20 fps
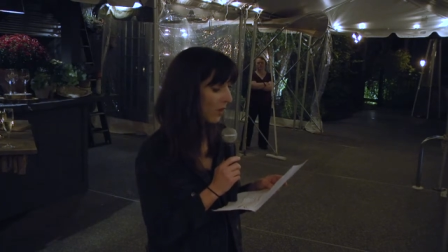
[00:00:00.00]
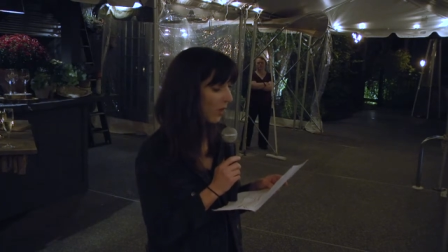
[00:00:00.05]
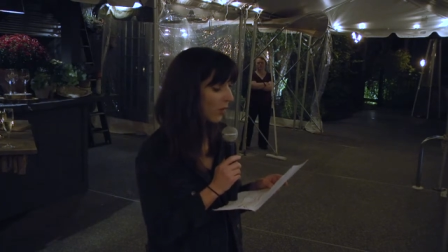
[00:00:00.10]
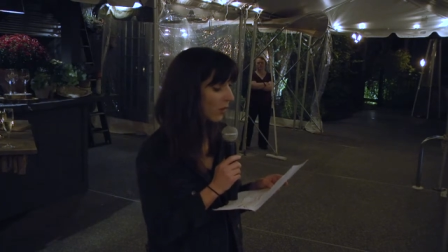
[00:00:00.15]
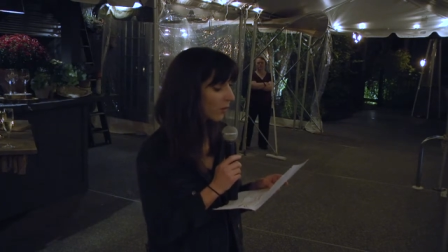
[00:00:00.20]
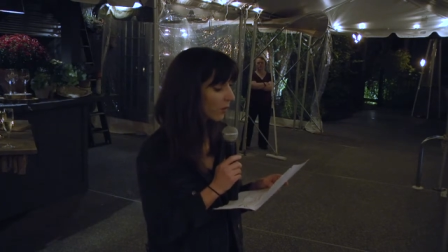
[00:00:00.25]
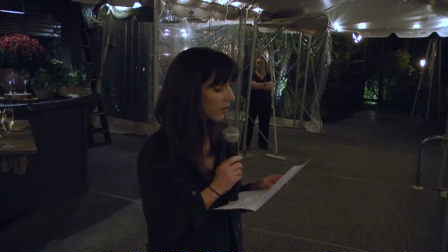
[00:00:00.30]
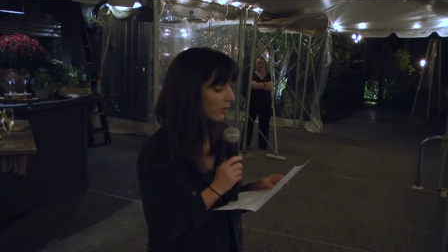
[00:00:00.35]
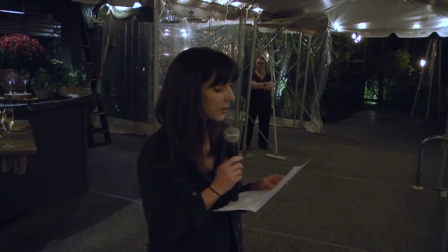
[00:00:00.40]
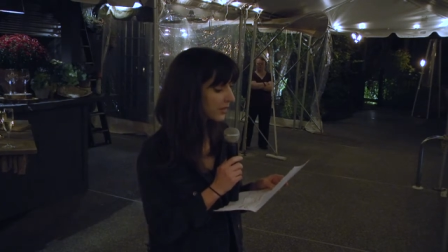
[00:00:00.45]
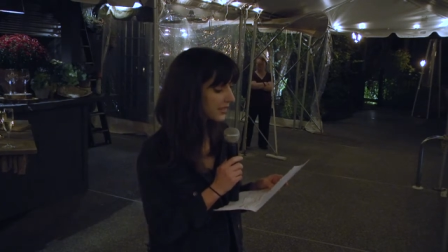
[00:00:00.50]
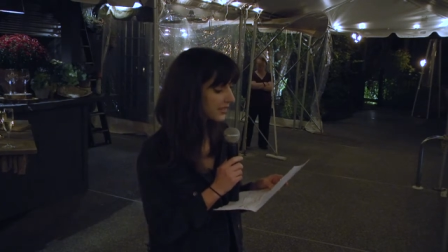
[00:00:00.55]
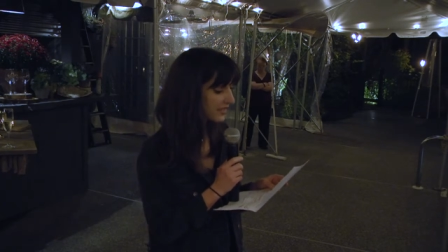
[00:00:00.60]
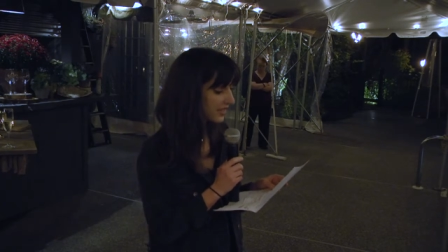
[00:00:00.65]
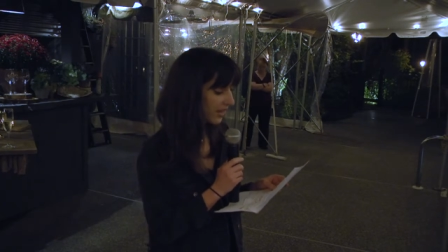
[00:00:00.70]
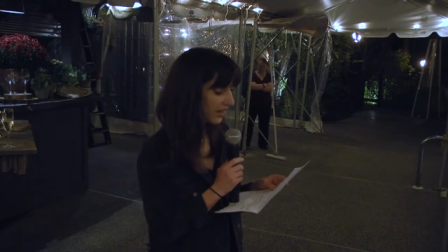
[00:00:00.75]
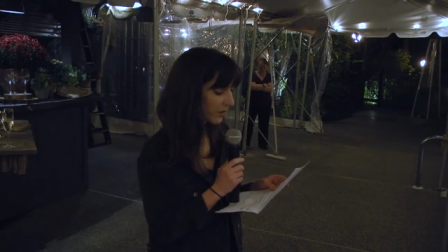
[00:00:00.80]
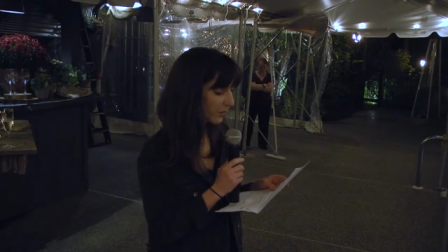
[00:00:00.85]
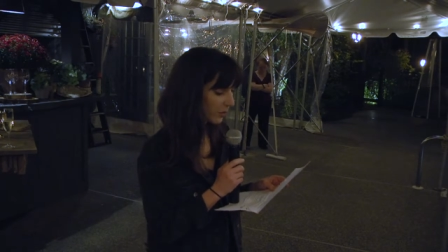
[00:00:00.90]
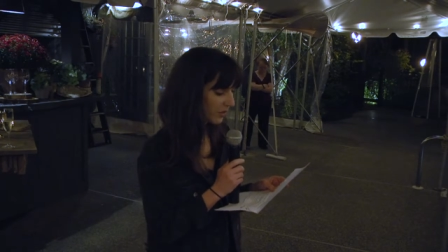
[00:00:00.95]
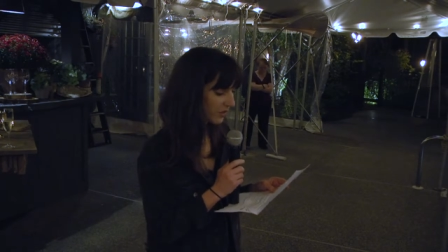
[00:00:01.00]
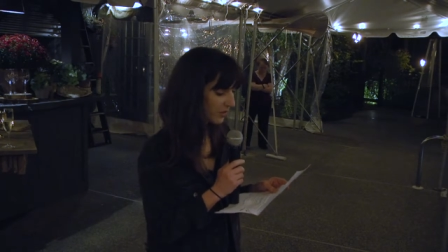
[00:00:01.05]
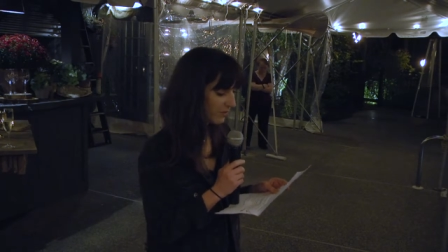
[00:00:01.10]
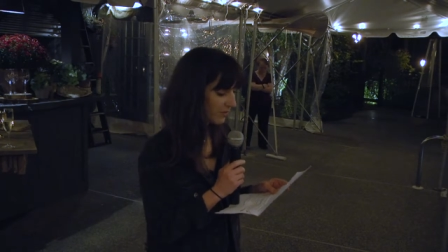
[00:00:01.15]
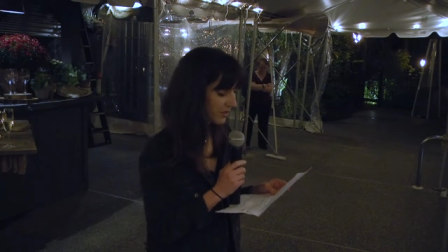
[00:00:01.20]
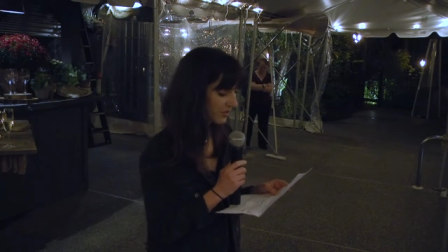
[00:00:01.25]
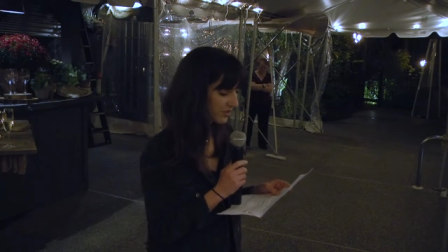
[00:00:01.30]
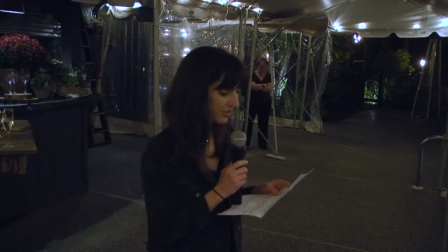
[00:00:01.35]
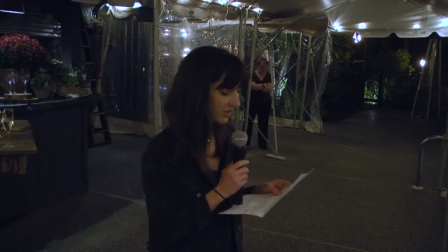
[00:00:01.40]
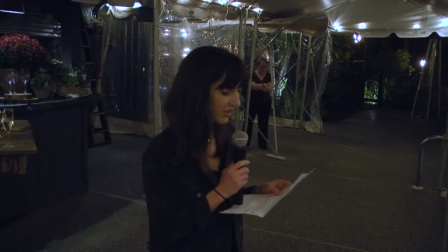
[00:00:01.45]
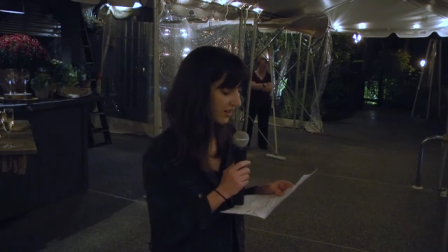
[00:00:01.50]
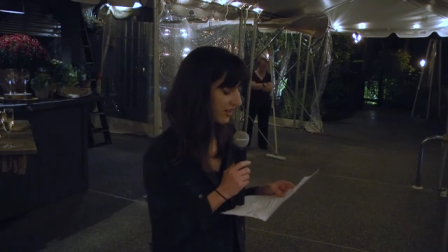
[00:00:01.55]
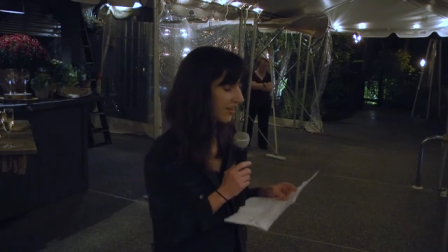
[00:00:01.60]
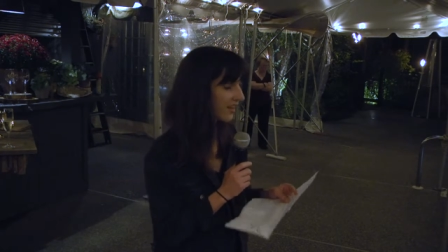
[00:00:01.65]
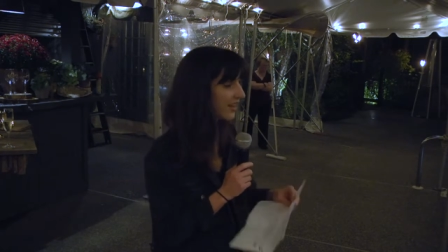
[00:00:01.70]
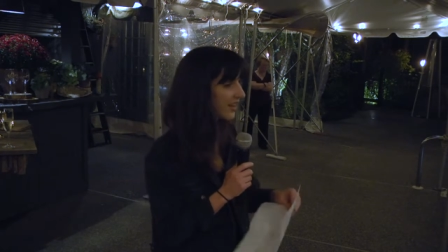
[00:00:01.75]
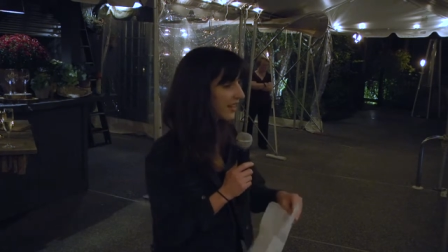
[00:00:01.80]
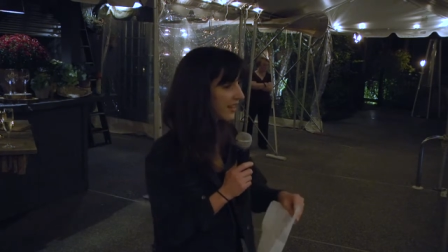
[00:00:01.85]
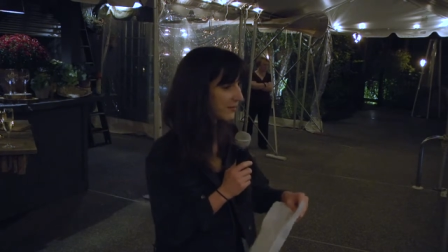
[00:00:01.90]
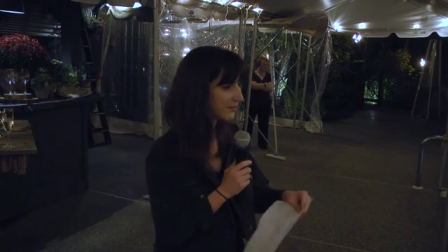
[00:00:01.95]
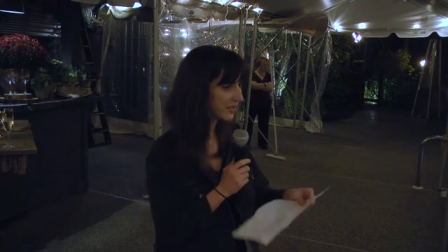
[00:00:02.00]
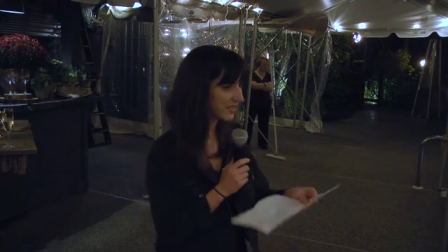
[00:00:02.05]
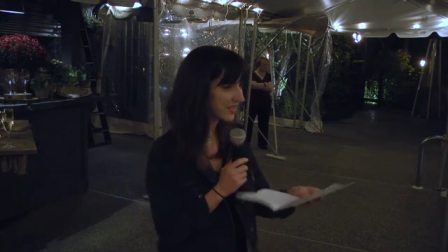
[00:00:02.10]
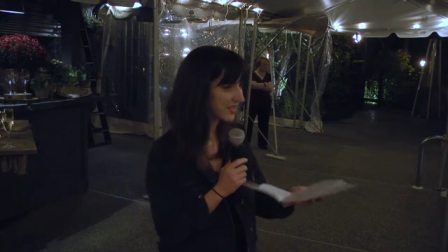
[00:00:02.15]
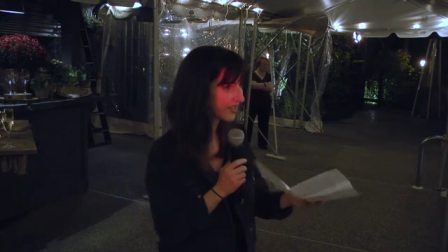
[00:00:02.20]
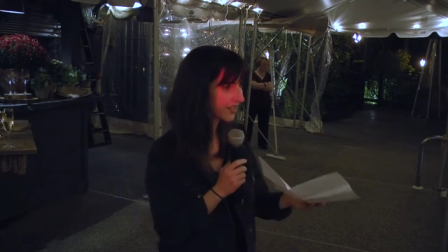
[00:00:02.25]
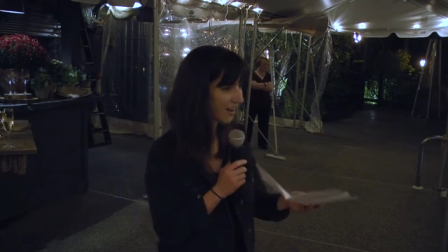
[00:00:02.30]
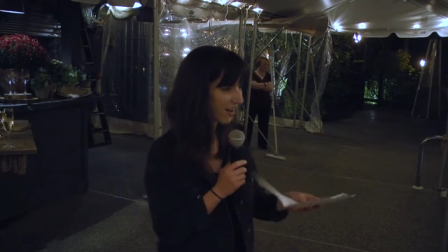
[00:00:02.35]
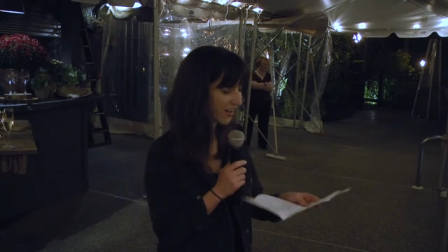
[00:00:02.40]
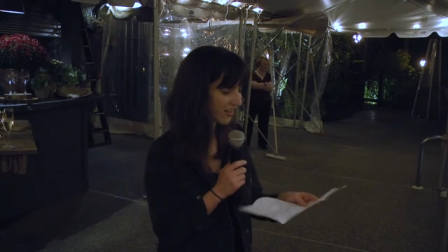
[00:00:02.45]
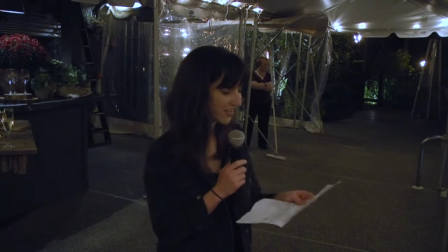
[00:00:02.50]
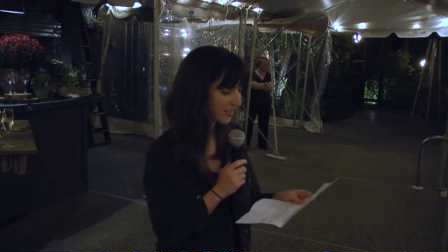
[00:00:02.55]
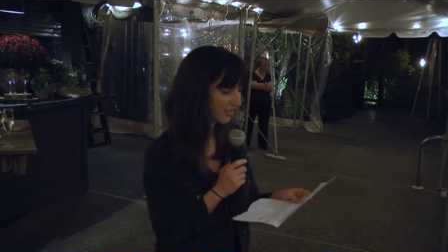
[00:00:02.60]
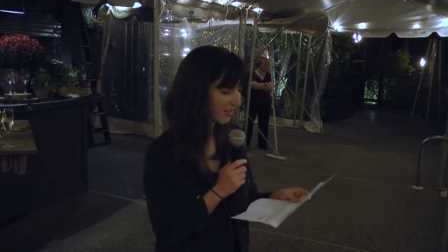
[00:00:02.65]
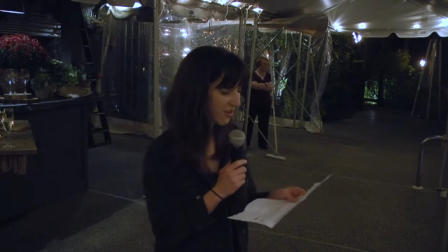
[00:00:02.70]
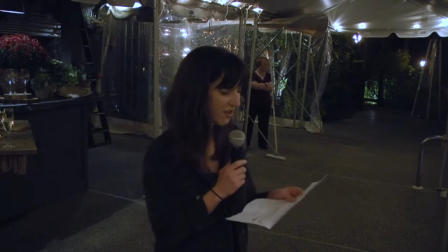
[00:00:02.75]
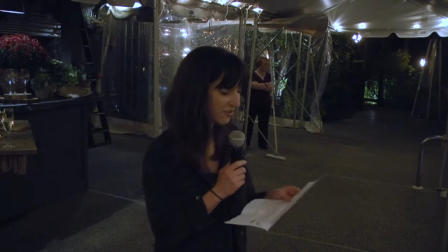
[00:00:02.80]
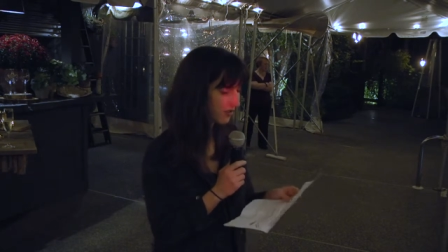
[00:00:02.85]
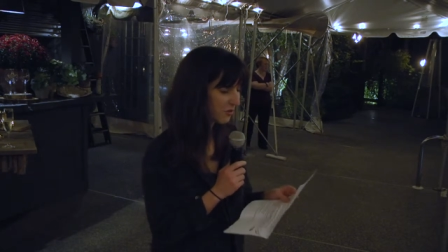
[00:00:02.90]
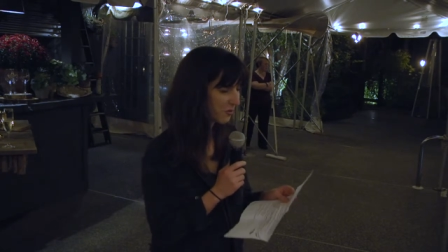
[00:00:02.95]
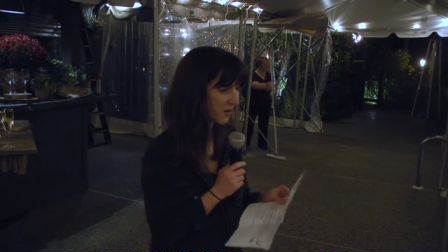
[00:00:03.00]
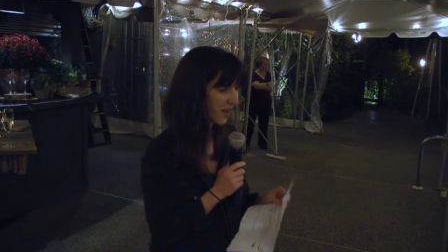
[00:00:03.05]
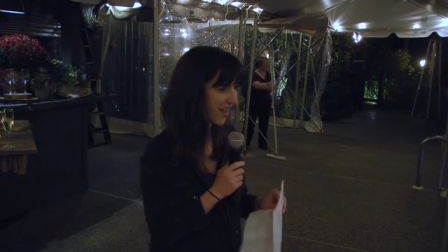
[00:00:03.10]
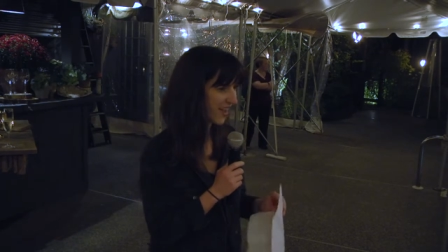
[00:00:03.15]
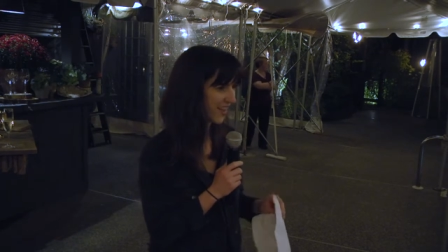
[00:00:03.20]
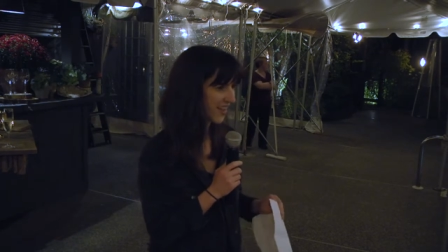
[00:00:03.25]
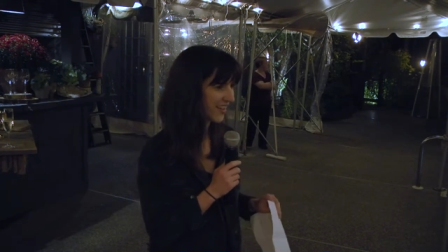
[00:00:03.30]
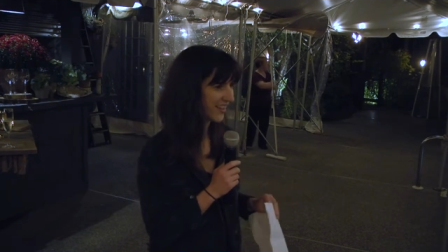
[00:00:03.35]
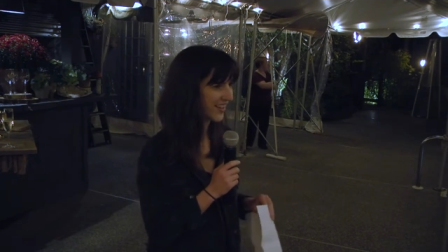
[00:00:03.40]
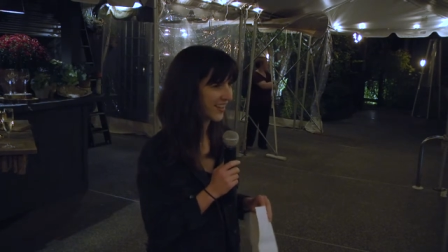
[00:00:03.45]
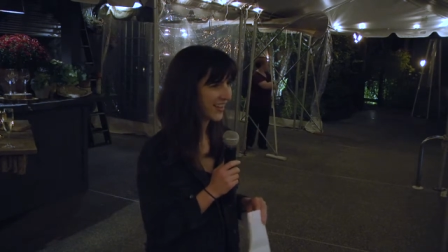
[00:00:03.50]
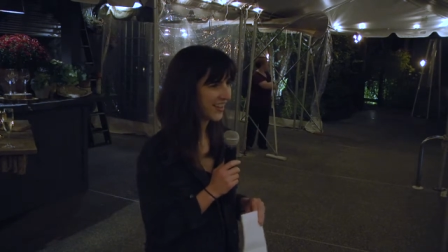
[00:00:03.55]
where we stayed with Mr. and Mrs. Haas along the way.